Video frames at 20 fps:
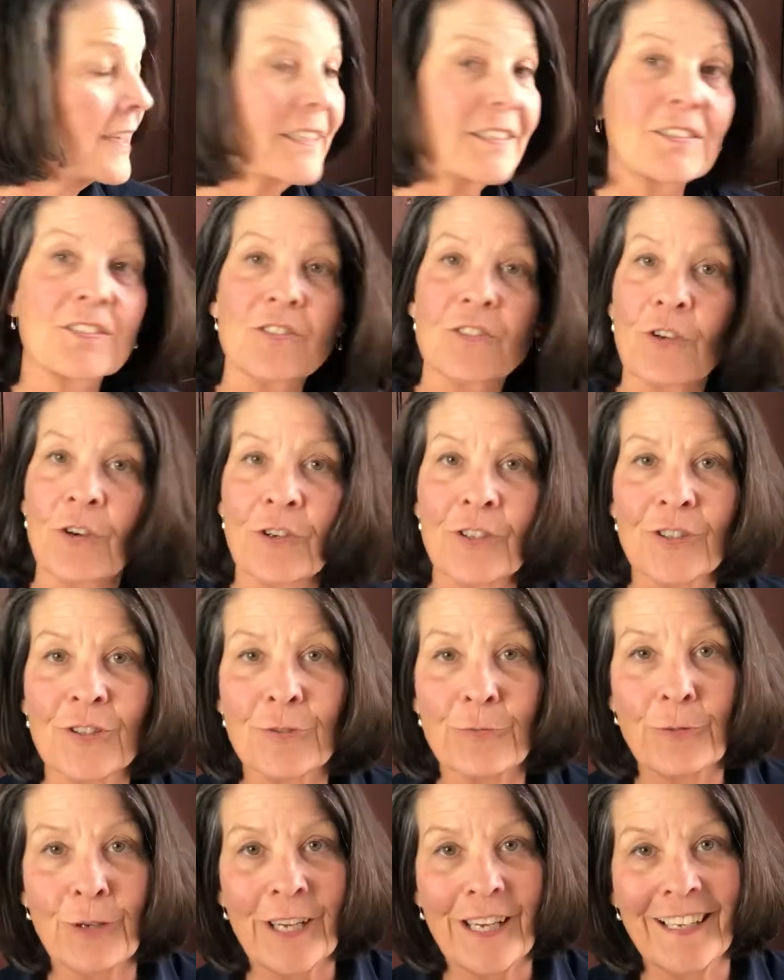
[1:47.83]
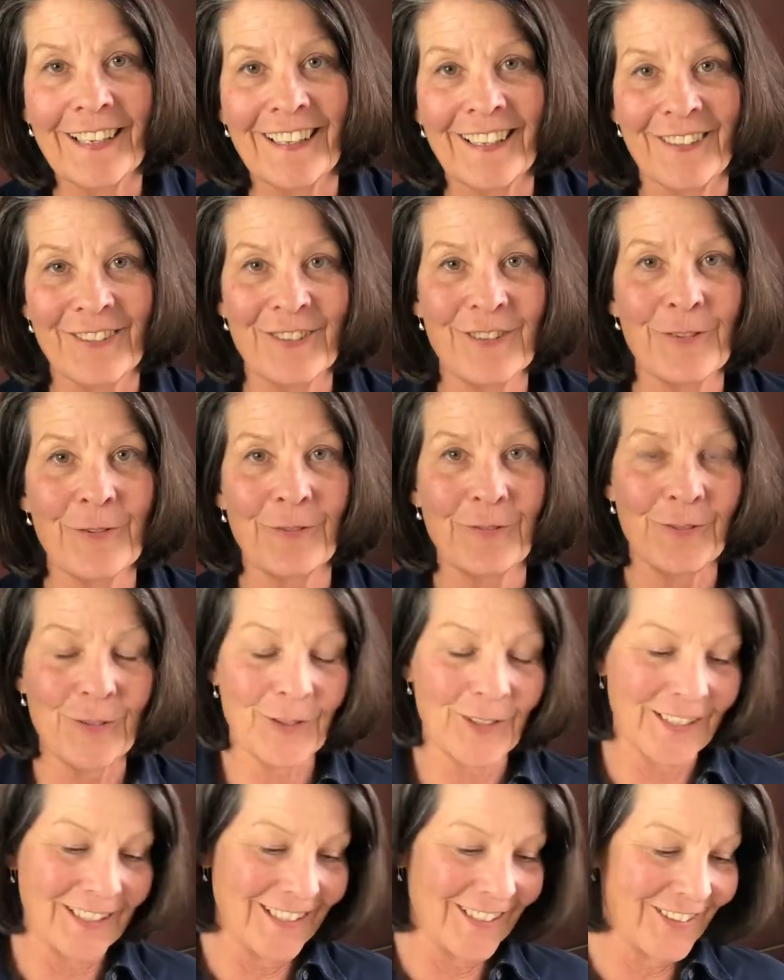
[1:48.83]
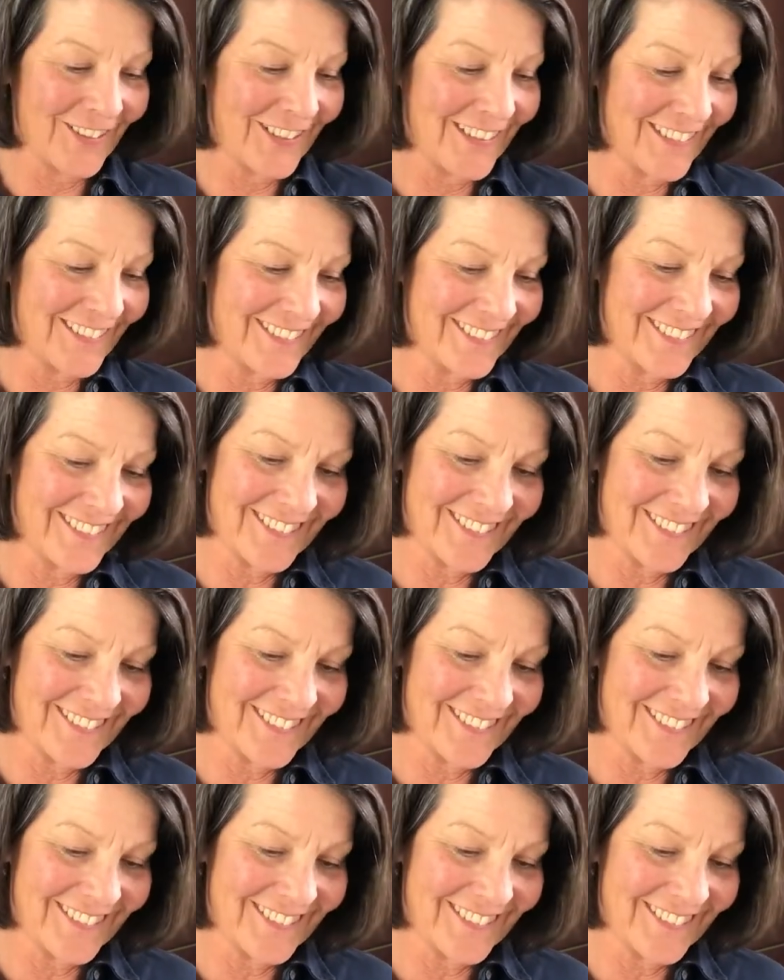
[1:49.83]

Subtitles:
It started to rain, I don't know if you can hear it.